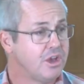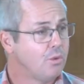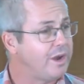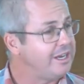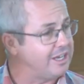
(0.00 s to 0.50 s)

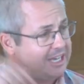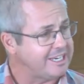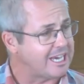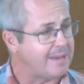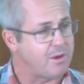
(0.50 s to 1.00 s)
When he
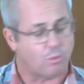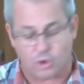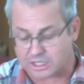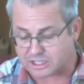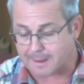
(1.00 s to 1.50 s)
came, it
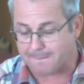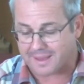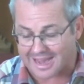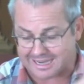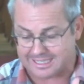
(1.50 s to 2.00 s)
wasn't
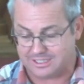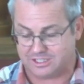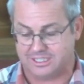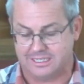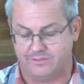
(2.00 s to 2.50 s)
about his
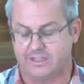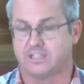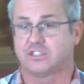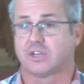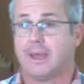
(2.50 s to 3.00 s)

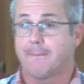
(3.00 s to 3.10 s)
significance,